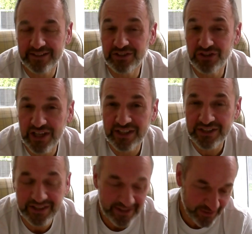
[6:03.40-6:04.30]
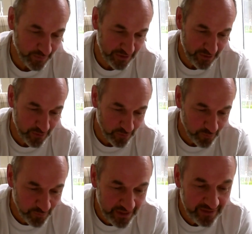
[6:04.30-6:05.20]
to Genesis when you
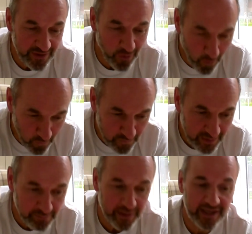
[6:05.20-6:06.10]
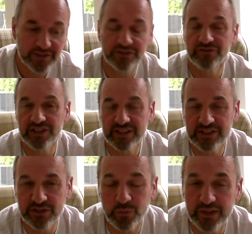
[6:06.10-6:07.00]
read the opening parts of
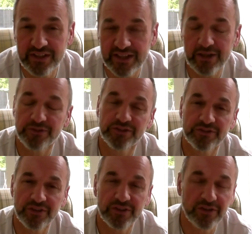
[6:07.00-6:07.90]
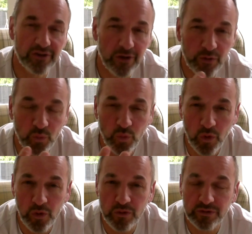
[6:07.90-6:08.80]
Genesis, where it tells us that God
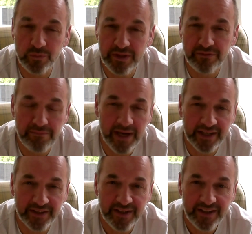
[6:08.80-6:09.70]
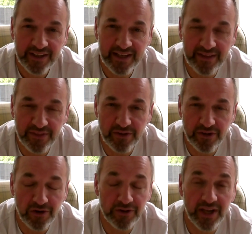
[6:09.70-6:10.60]
walked with man in the
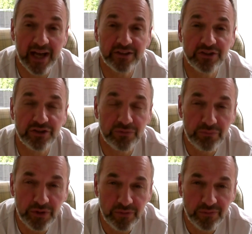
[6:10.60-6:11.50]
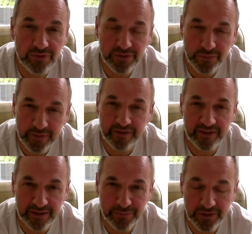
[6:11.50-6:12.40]
garden and communed with
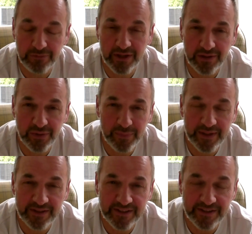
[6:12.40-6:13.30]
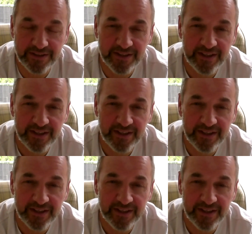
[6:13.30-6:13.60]
him on a regular basis.